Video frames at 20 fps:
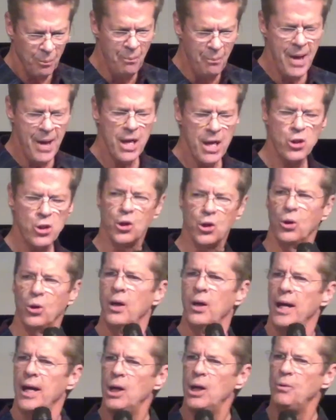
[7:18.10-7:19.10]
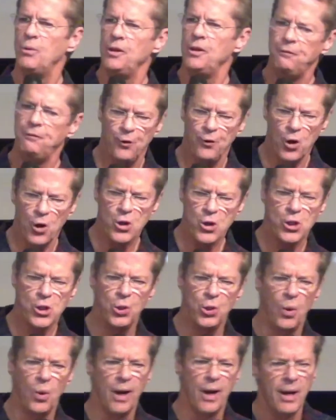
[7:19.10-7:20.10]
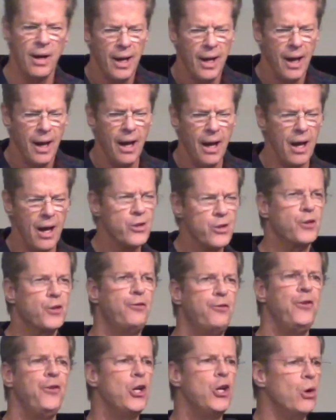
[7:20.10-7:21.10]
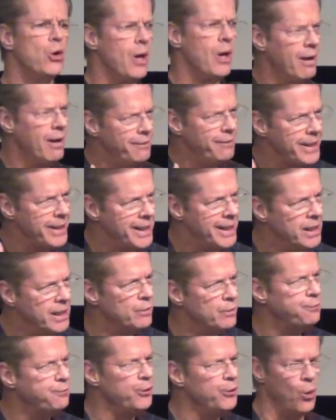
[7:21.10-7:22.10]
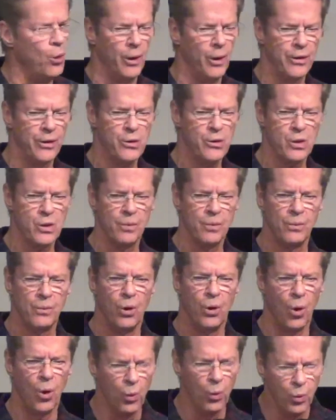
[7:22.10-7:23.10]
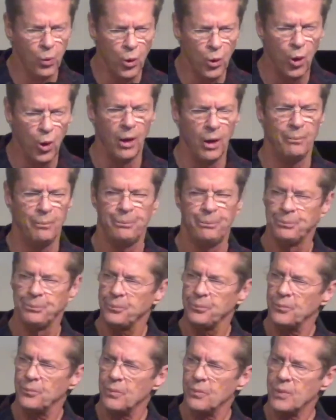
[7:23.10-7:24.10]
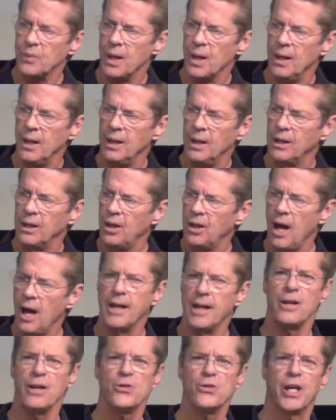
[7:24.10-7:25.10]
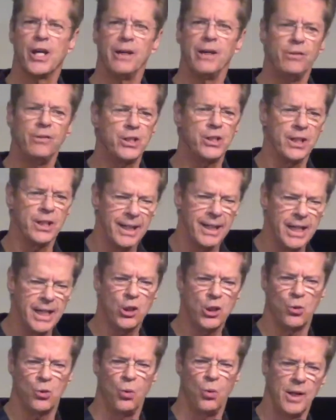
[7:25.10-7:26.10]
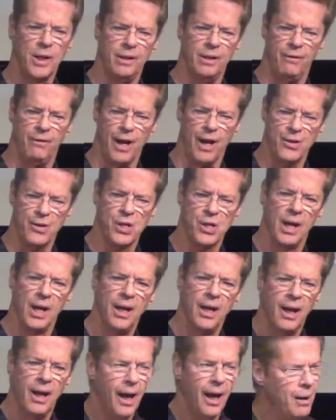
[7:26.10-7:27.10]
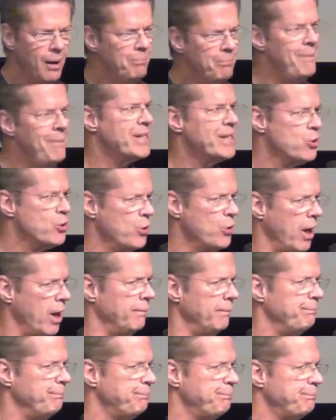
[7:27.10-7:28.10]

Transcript: measure, it refers to a, a sphere of influence or rule. God has given to each one of us a metron,